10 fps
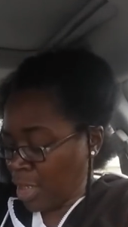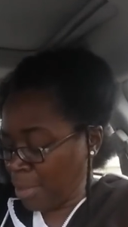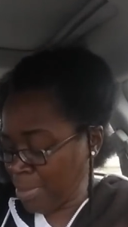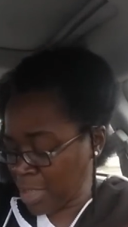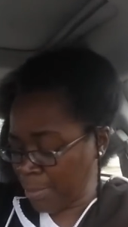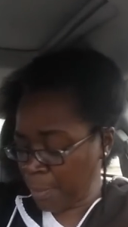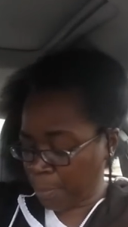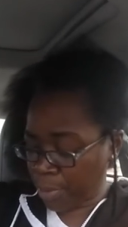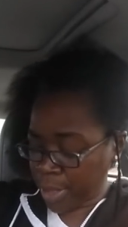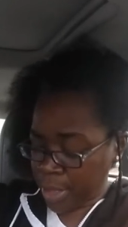let me say my
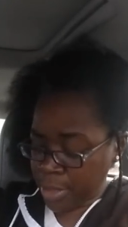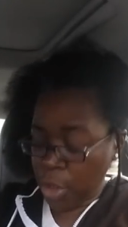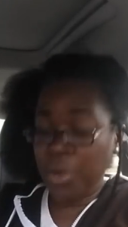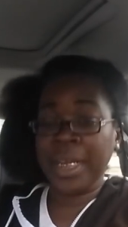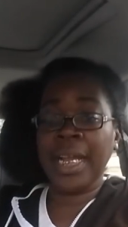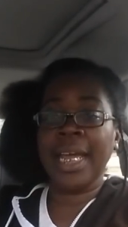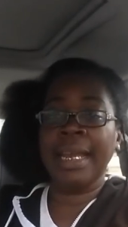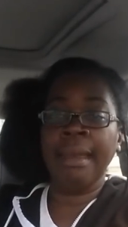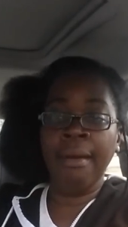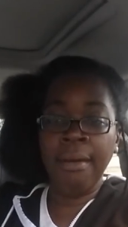prayers. Oh, and I
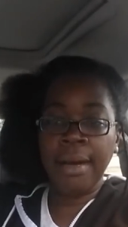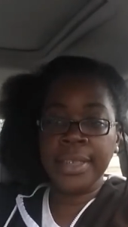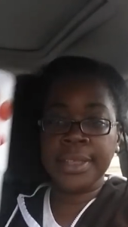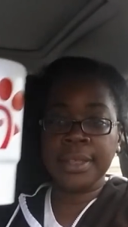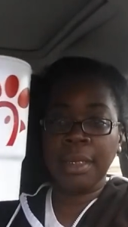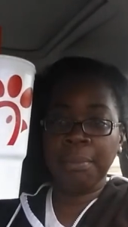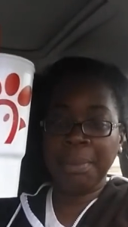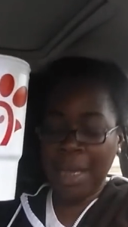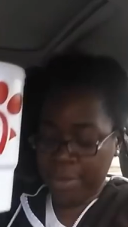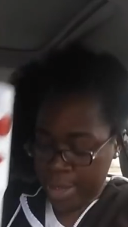got a large
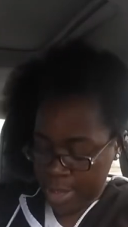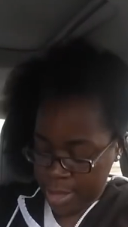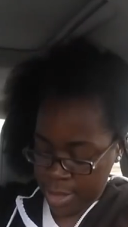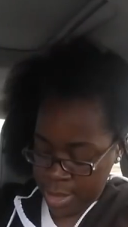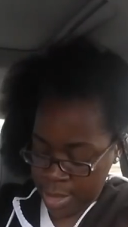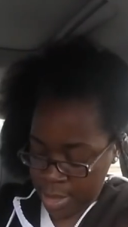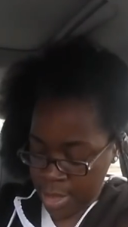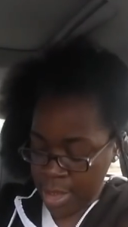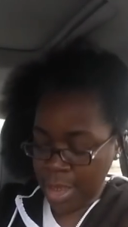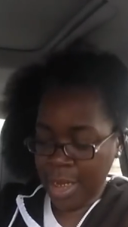Powerade.
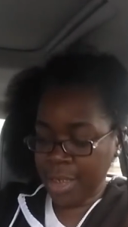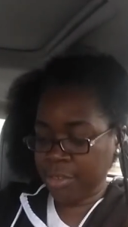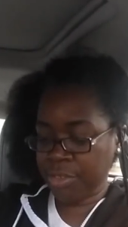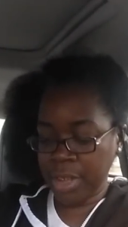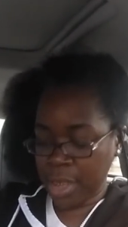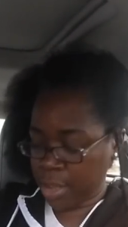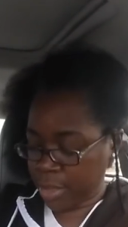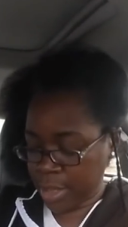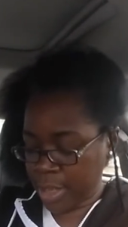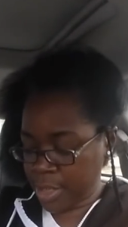I ain't gonna drink all
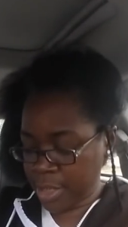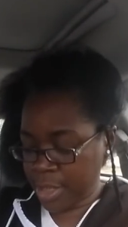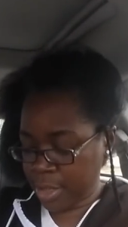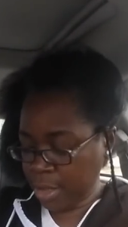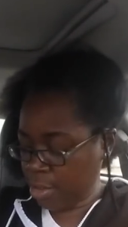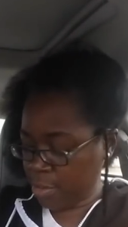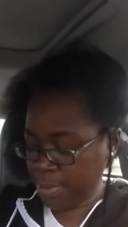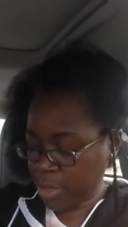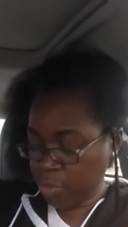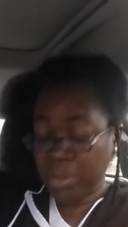of that. I just get a large
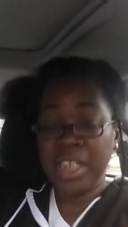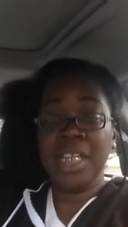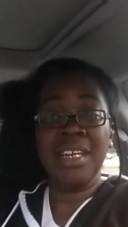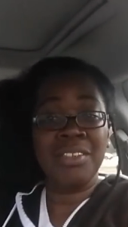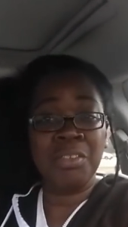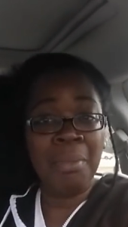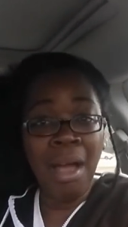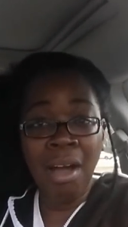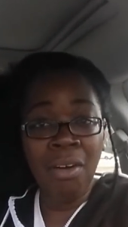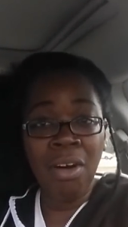because when you get a
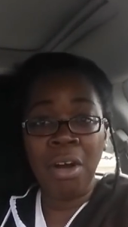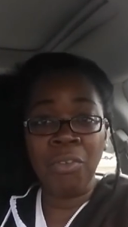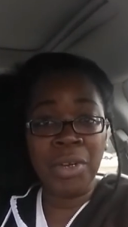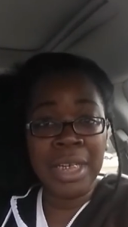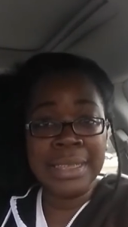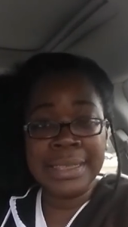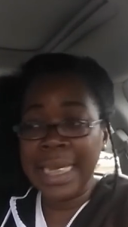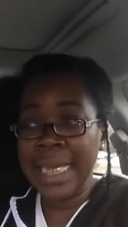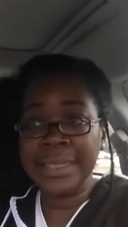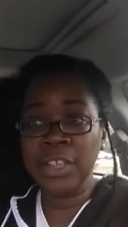small or uh, regular
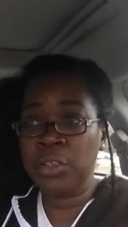size, they